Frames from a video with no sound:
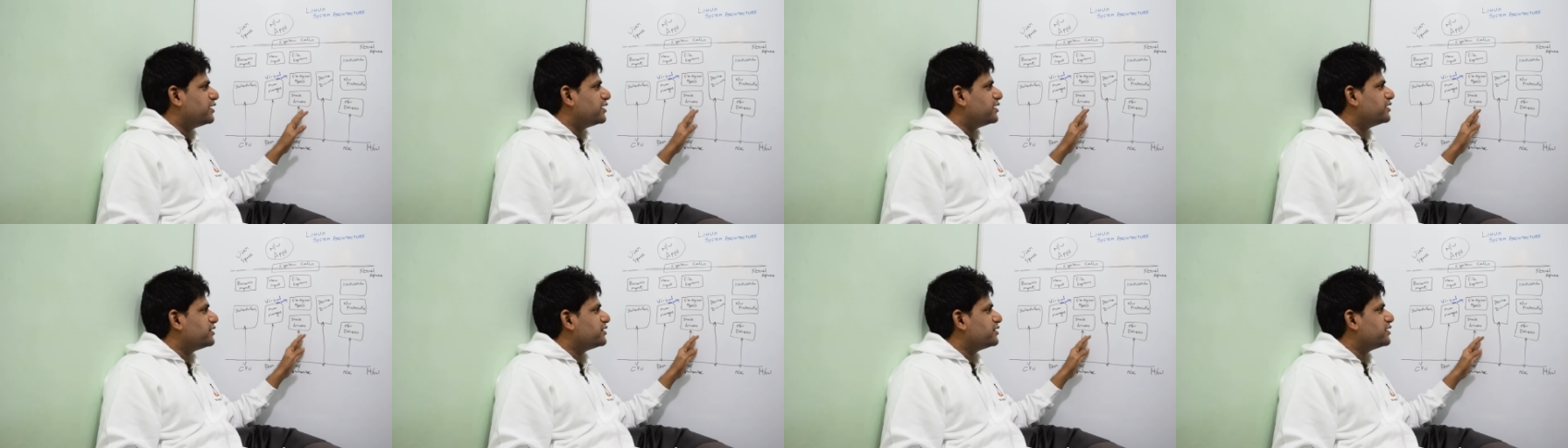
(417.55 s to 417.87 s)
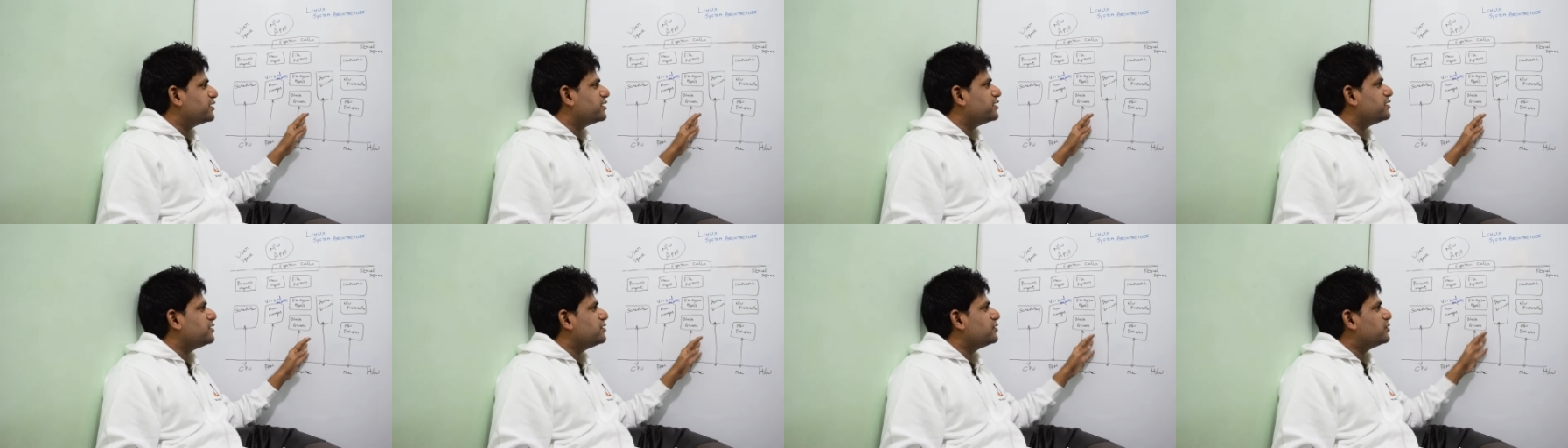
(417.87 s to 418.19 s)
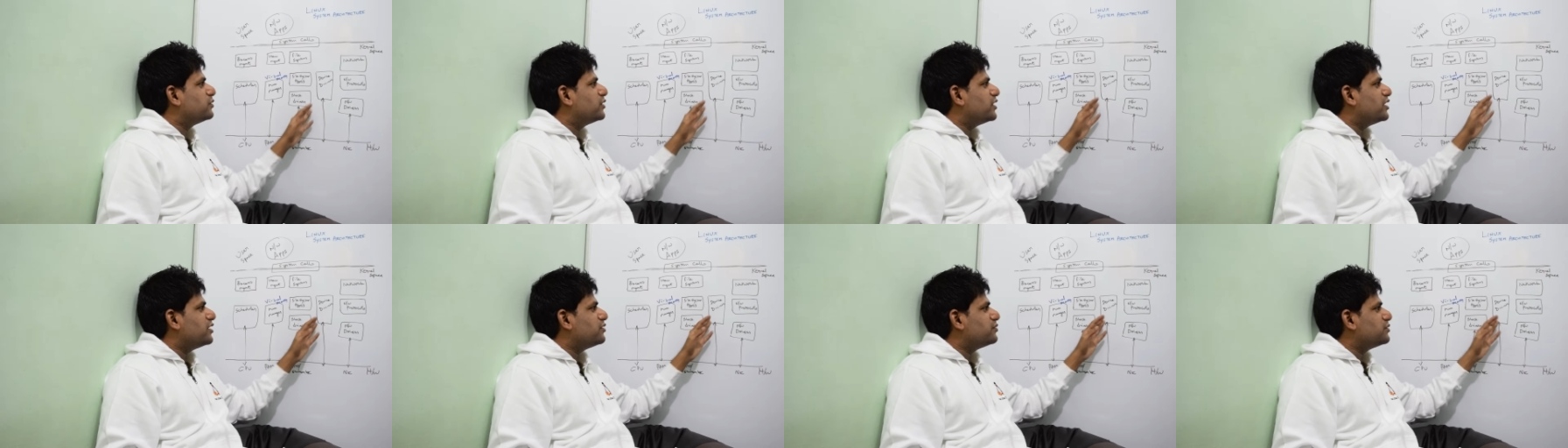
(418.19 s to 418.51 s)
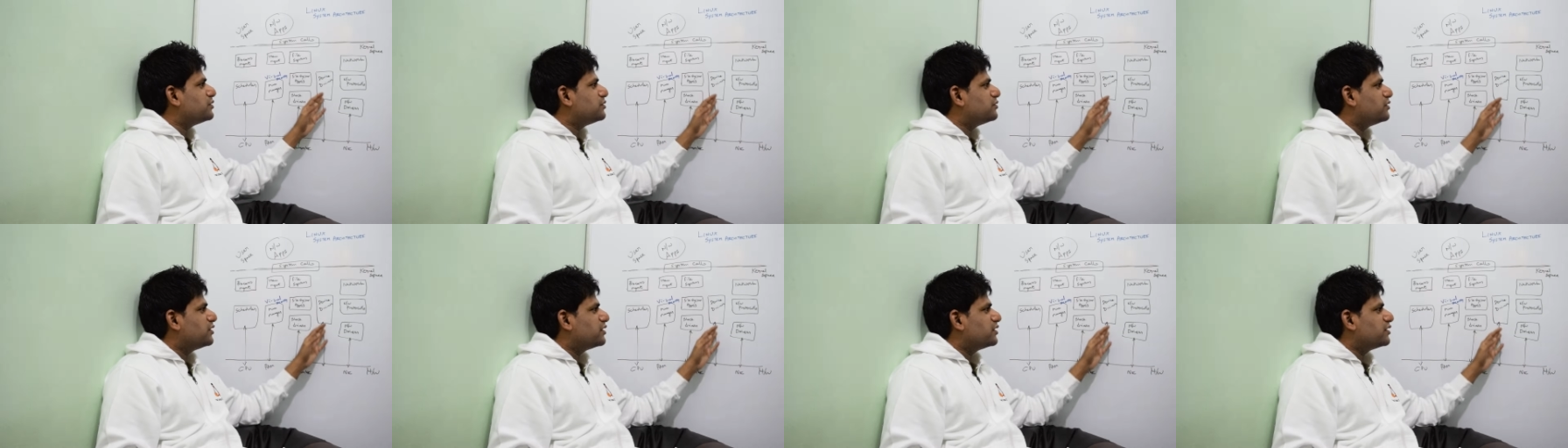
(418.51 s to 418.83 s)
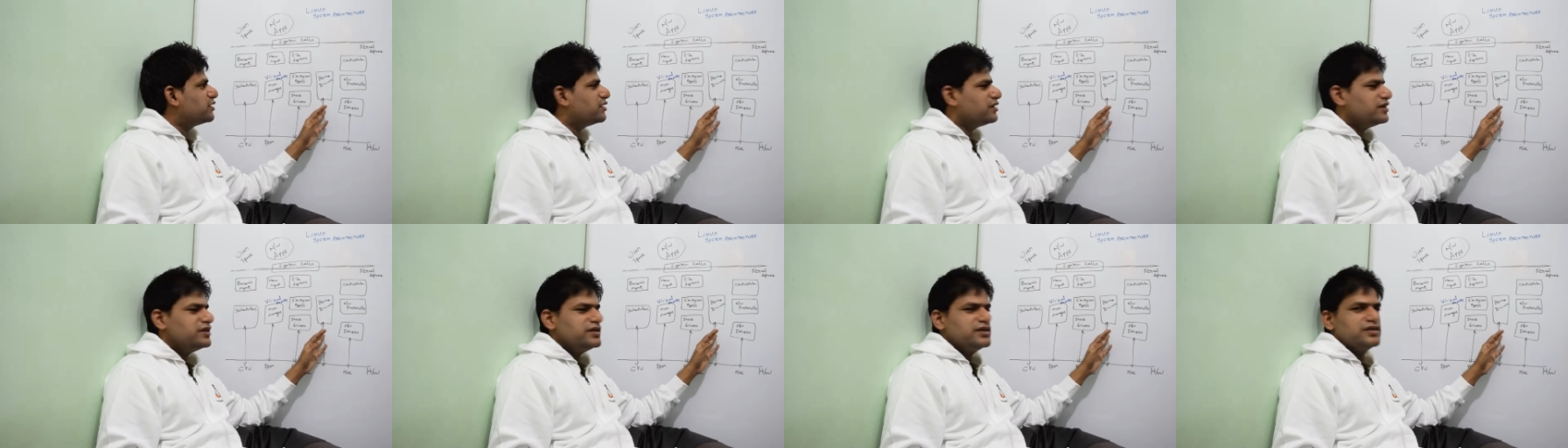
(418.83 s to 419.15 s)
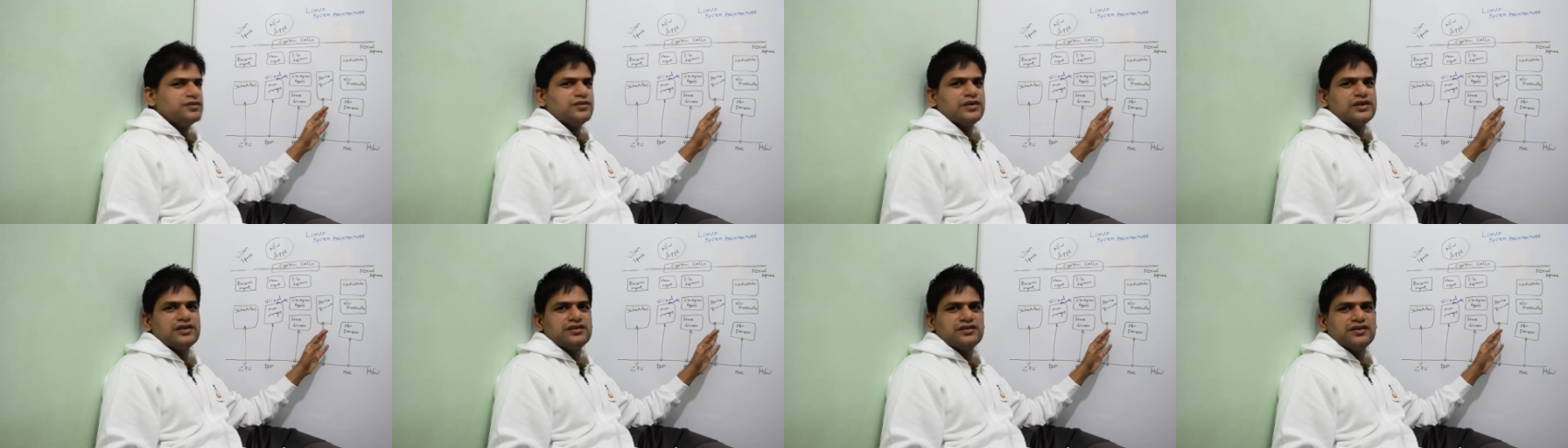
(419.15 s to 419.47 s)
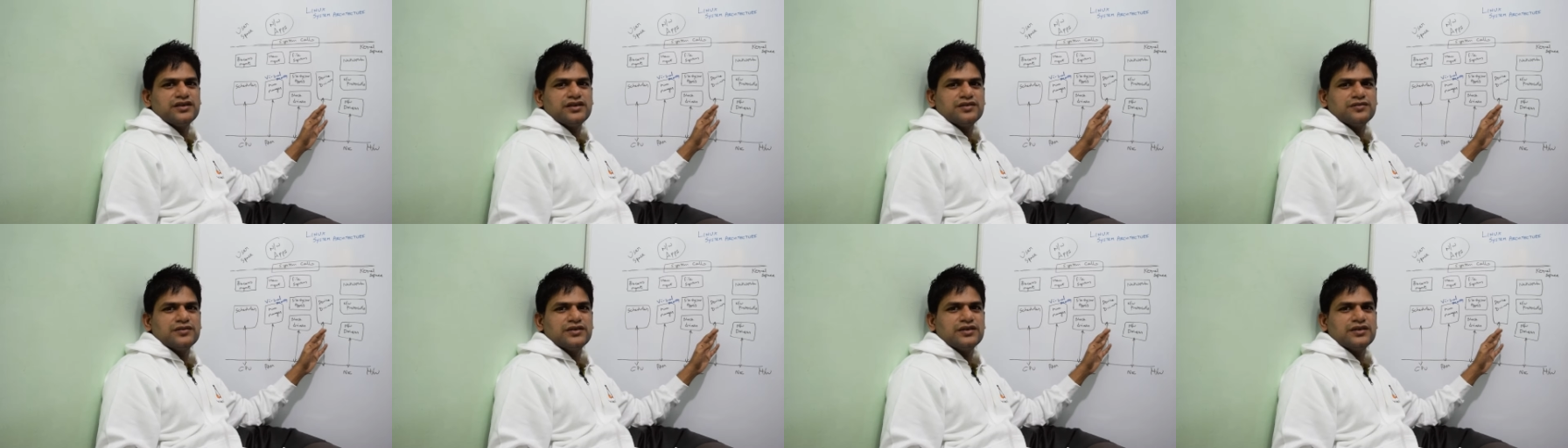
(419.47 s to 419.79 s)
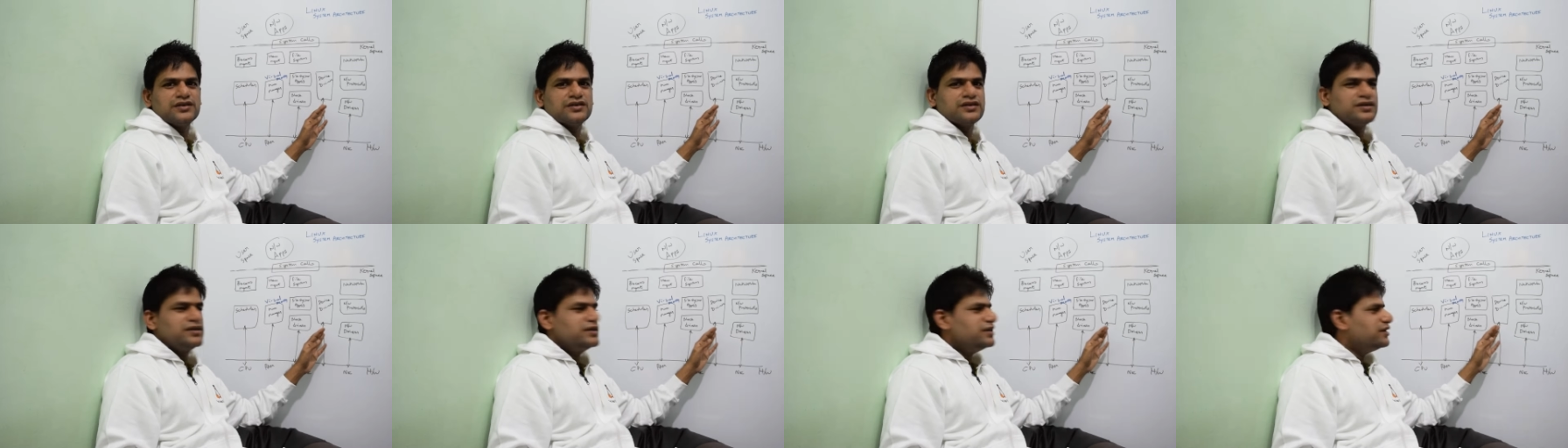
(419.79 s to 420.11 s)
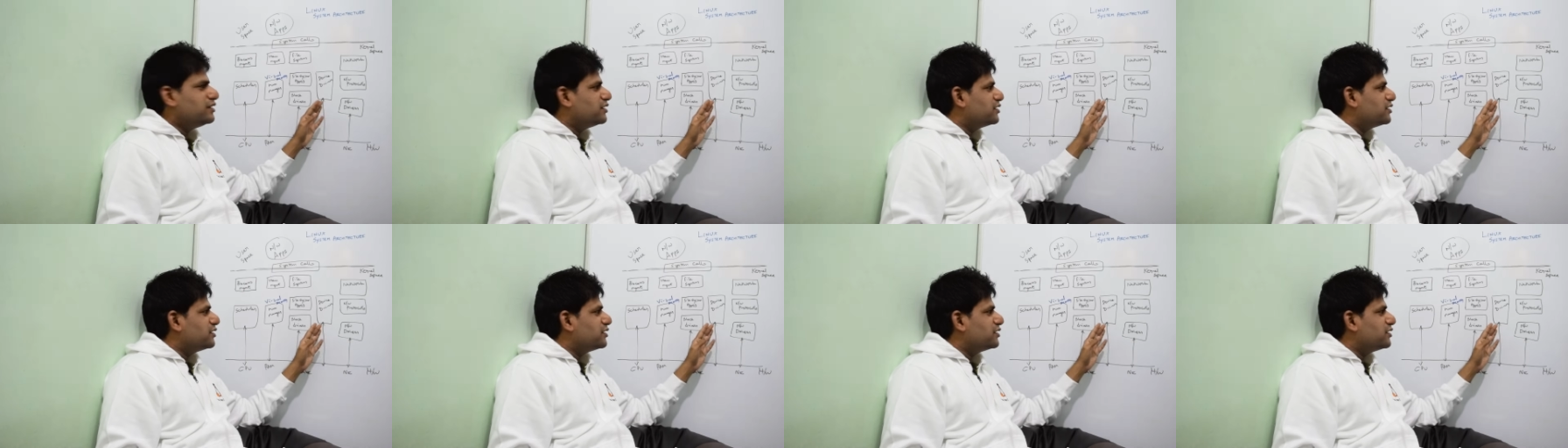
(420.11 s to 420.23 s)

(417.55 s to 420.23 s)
And then you have your device drivers.